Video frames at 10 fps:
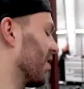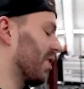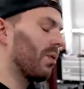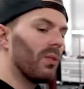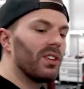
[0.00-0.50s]
your
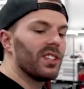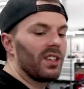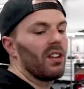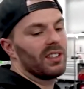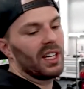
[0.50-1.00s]
corners and
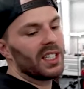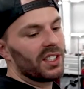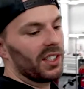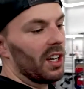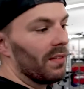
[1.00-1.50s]
all your
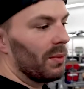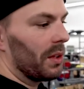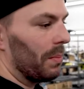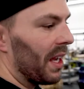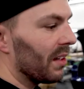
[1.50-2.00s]
edges are covered with
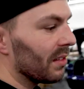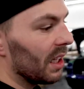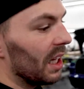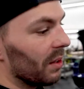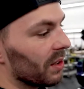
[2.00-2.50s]
the panel.
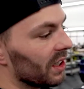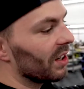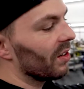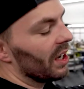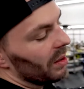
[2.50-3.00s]
We're going to
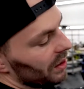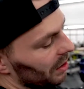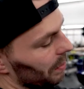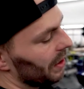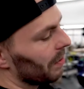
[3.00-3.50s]
go ahead, we're going
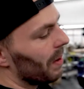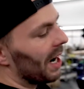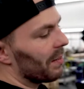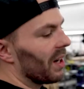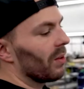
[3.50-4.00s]
to peel it
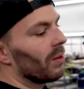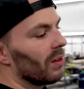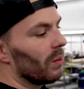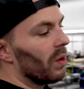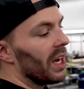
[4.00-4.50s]
back about a 1/4 of
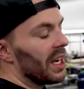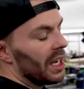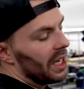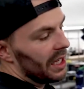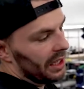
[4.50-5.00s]
the way,
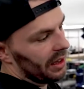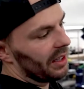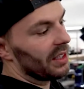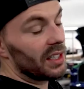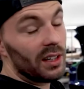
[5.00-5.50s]
with
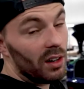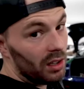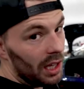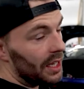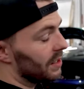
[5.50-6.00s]
the antenna all
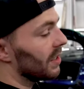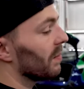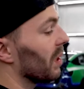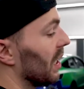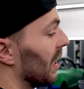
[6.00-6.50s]
lined up.
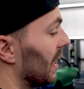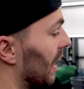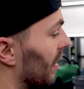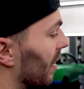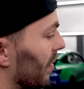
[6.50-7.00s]

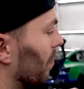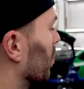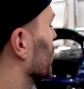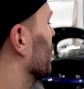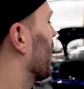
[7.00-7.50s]
And then what
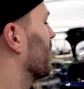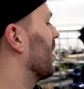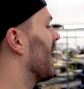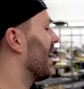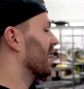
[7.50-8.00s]
we'll do after
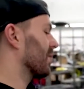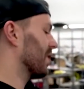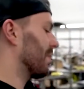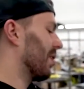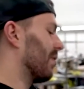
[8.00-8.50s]
that is we'll
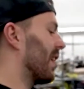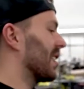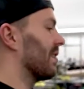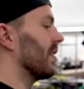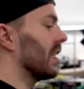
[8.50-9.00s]
just peel the
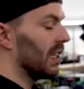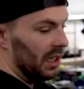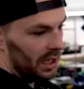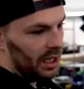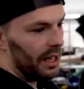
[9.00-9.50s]
rest of it
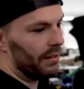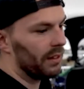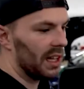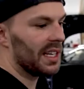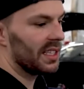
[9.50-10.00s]
and
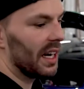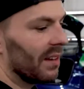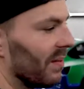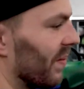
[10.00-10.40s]
glass it out.